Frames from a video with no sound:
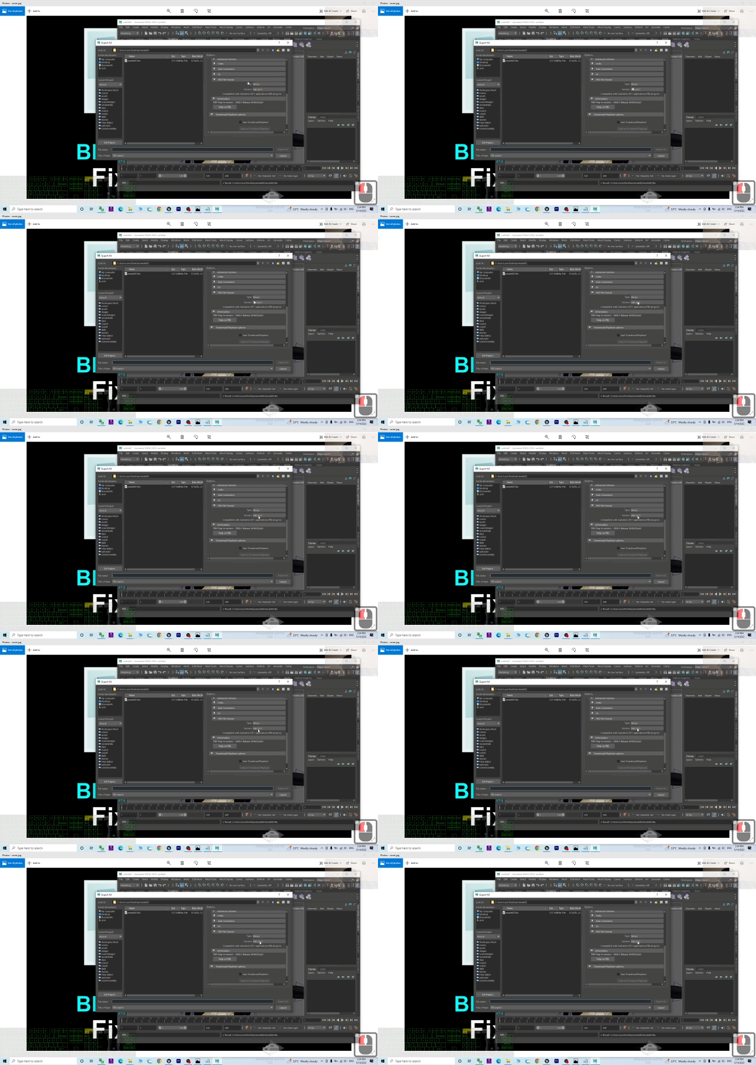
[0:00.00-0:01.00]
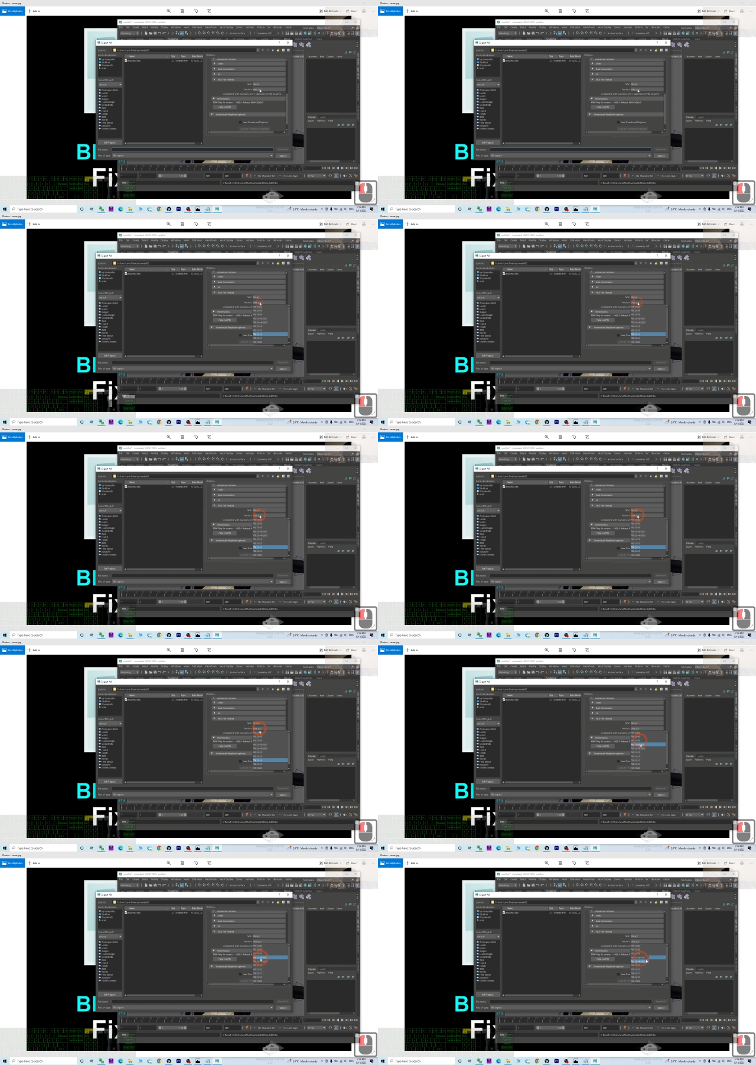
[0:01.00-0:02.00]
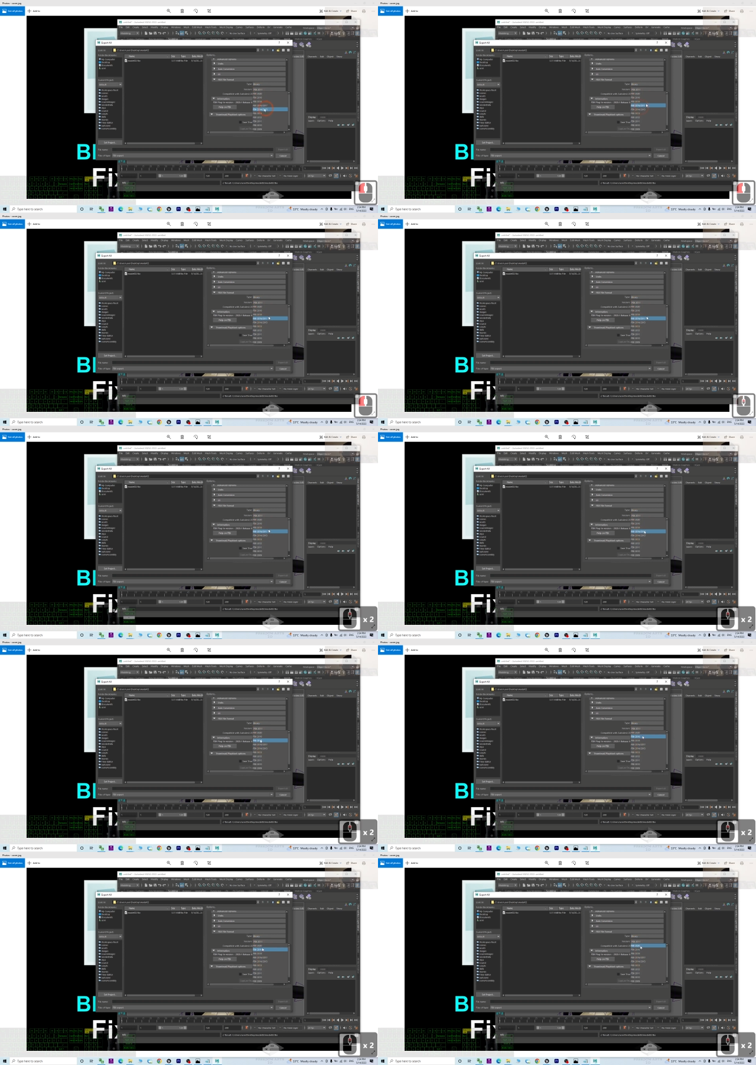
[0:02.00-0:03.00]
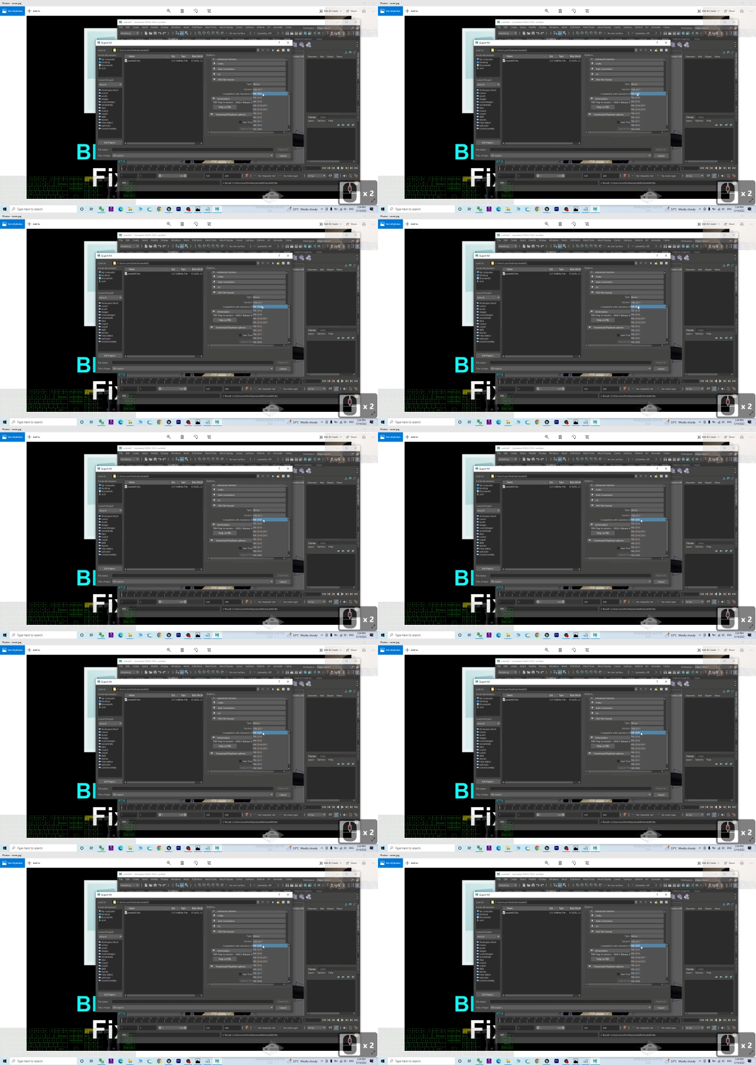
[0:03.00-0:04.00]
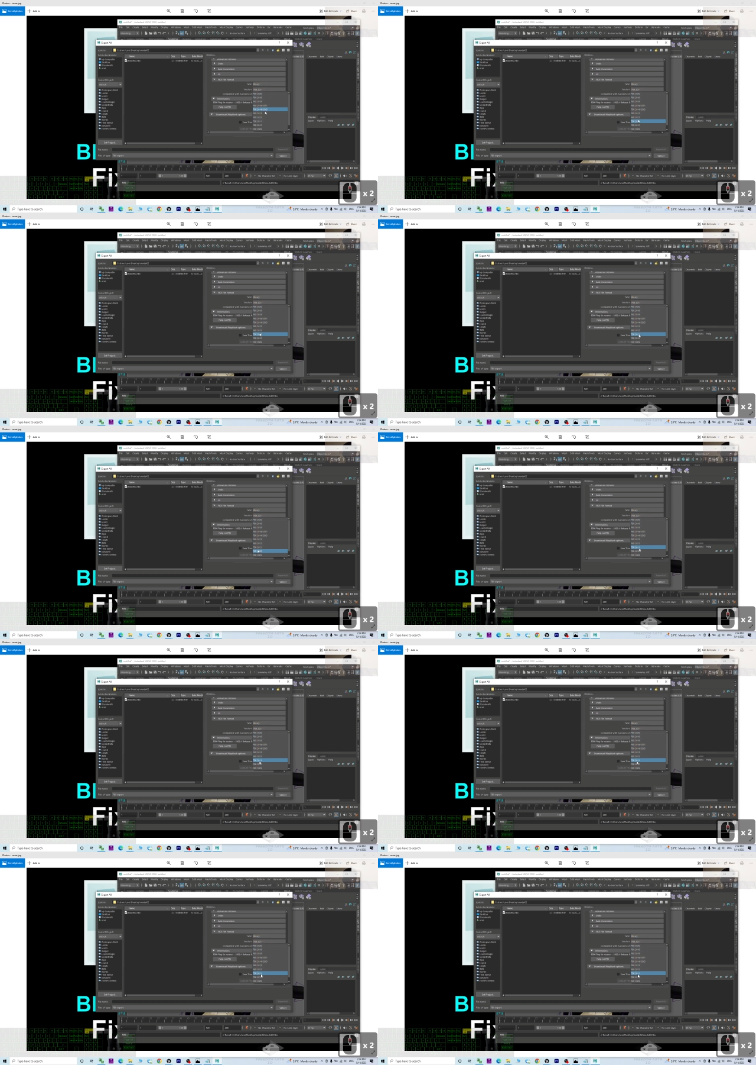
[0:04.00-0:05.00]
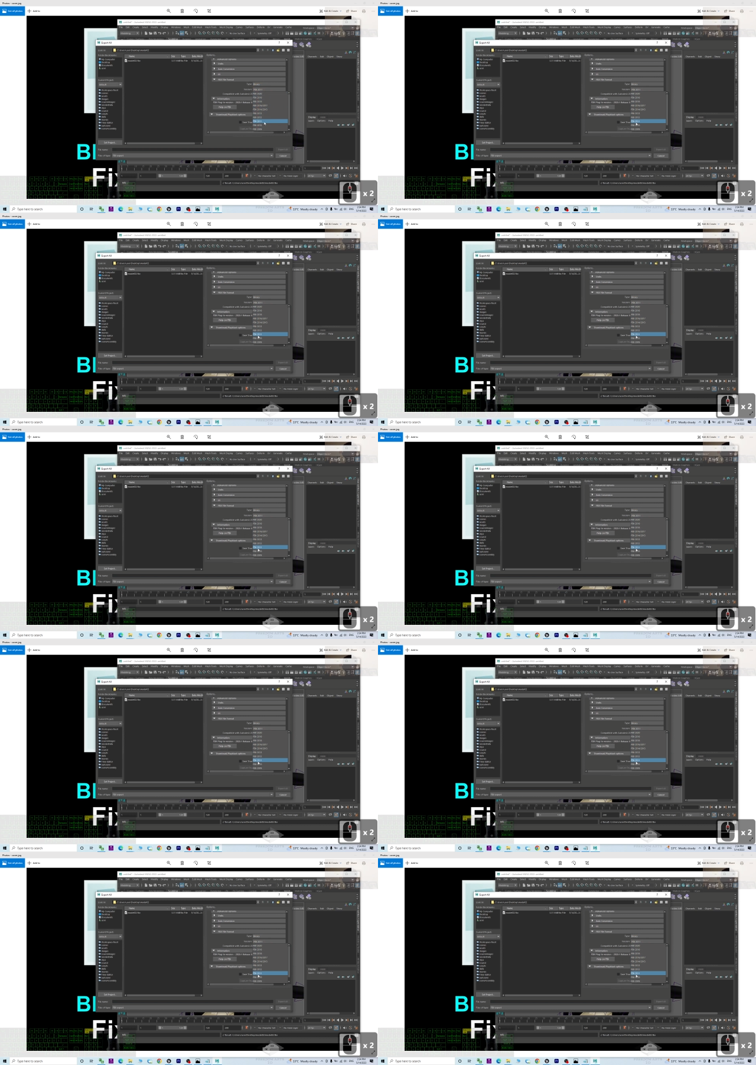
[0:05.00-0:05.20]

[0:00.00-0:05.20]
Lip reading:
[unreadable: no face in view]